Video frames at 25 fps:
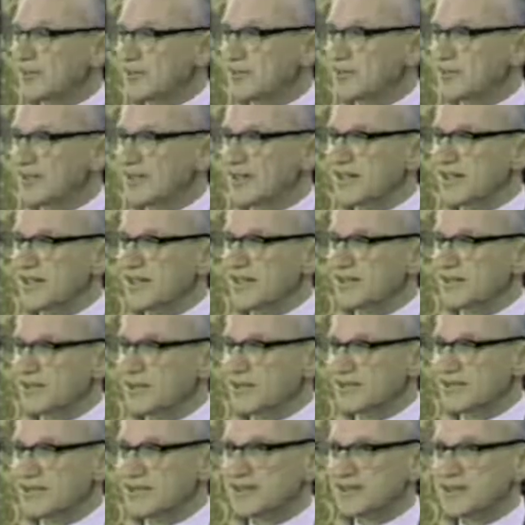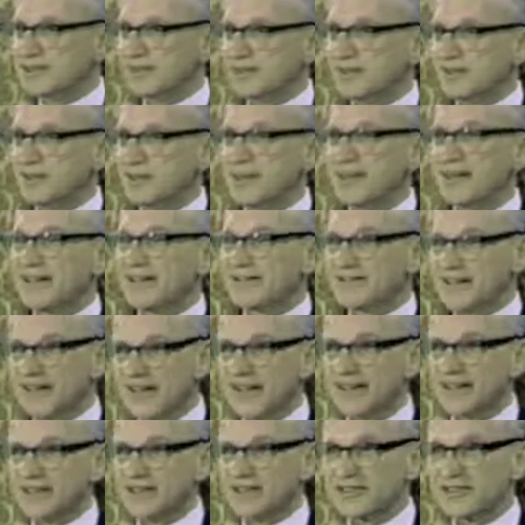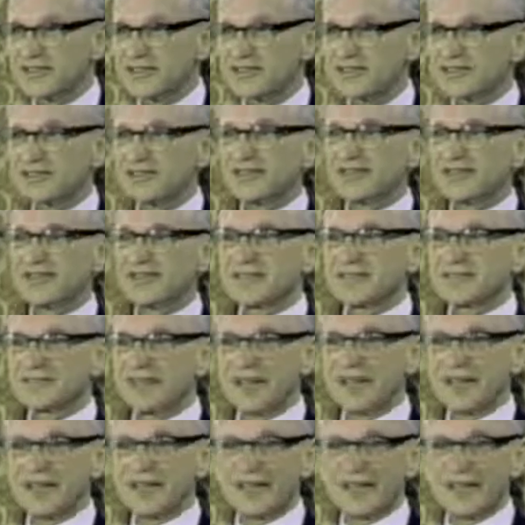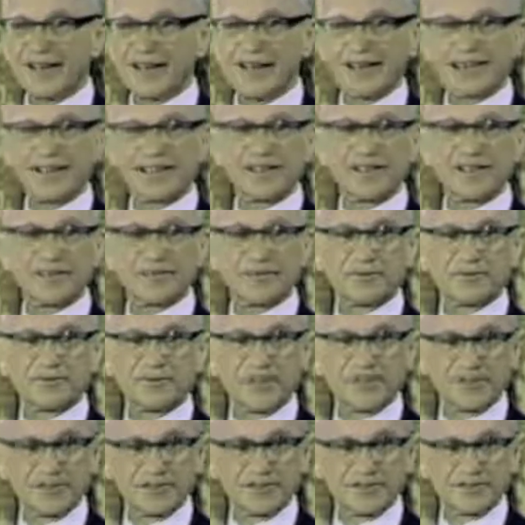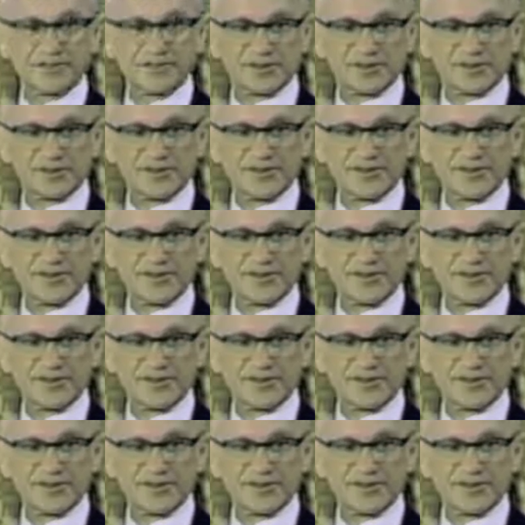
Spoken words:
way a business can pay taxes is by collecting it from customers.